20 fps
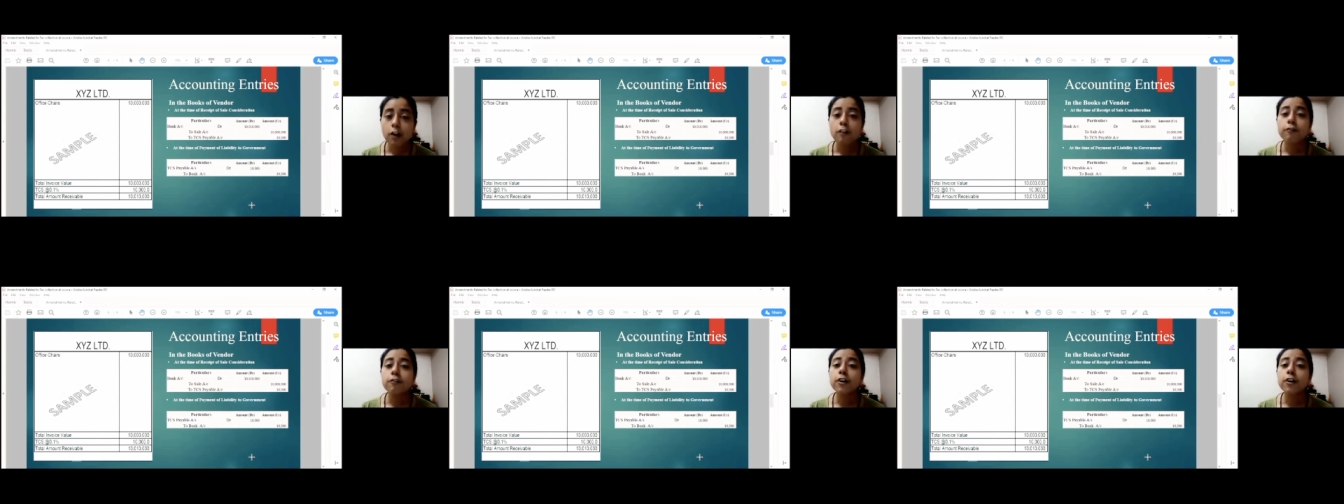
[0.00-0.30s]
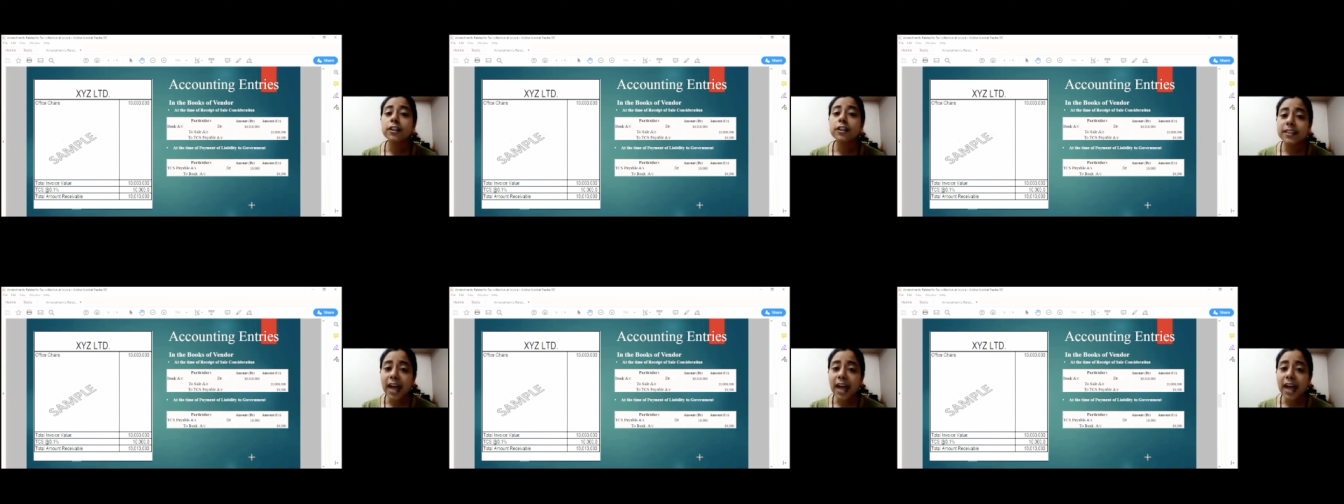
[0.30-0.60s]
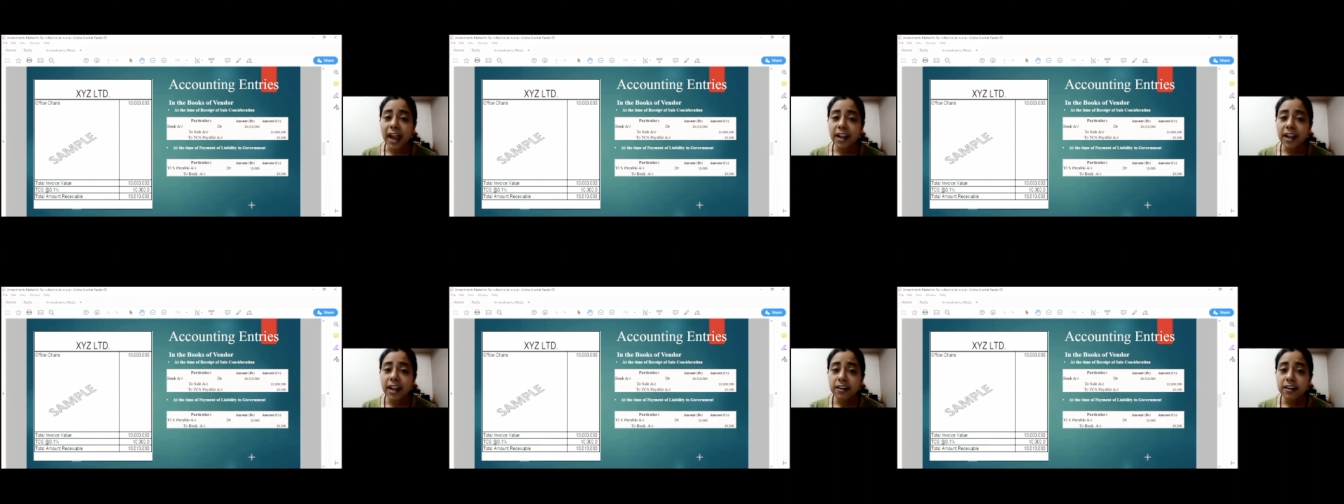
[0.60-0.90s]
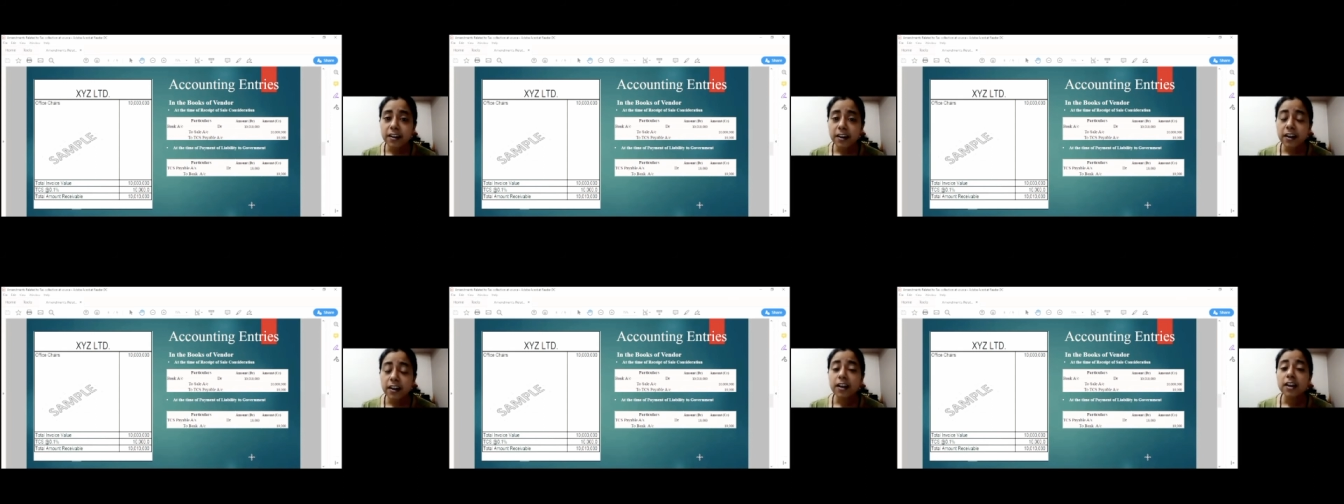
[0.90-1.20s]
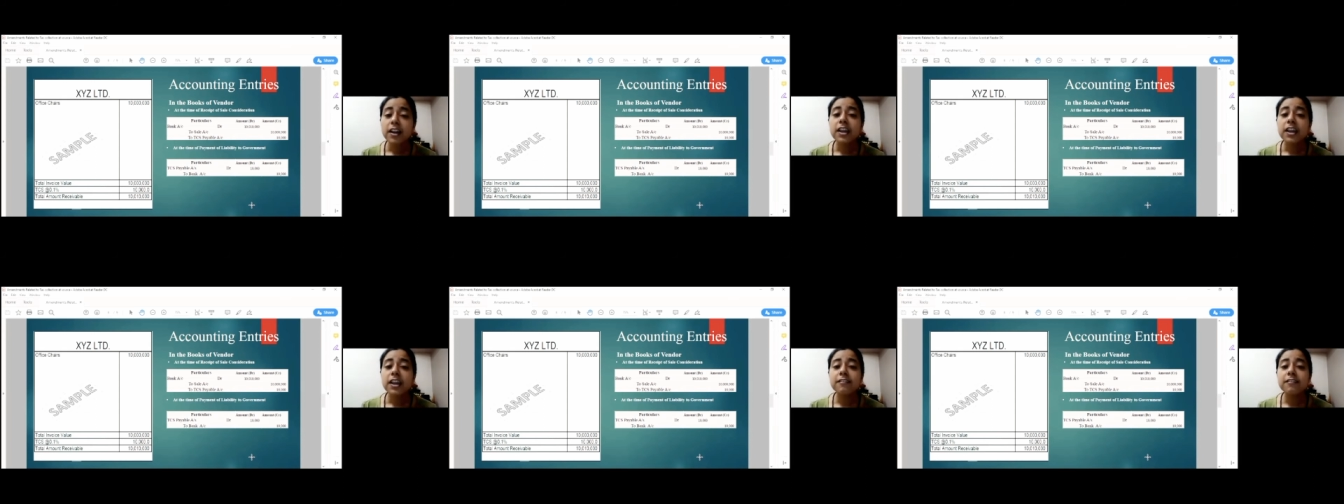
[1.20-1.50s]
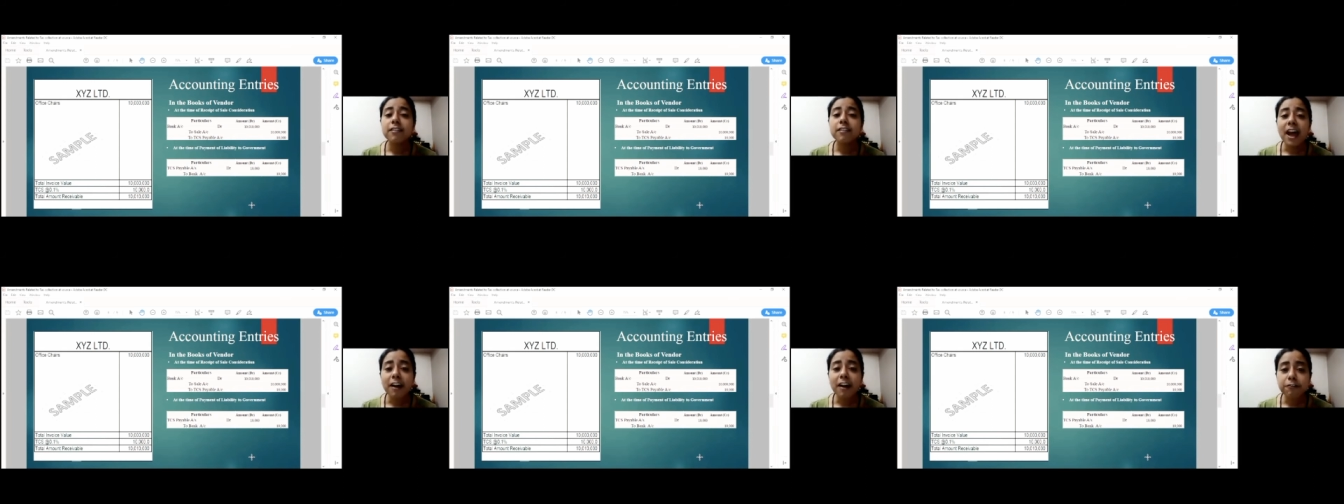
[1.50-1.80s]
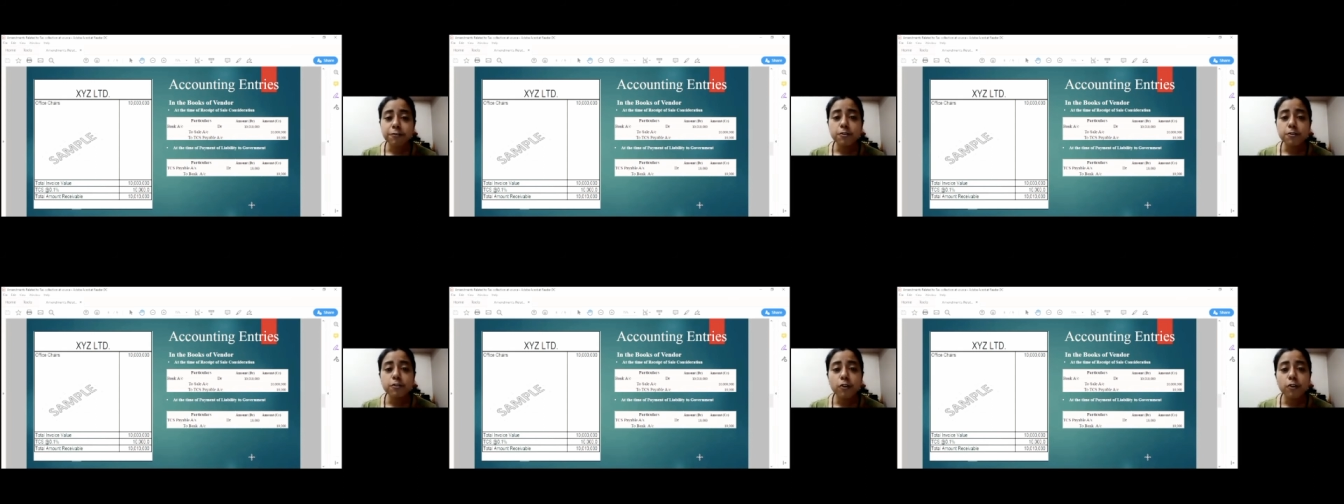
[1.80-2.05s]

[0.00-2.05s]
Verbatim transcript: For that, he will have to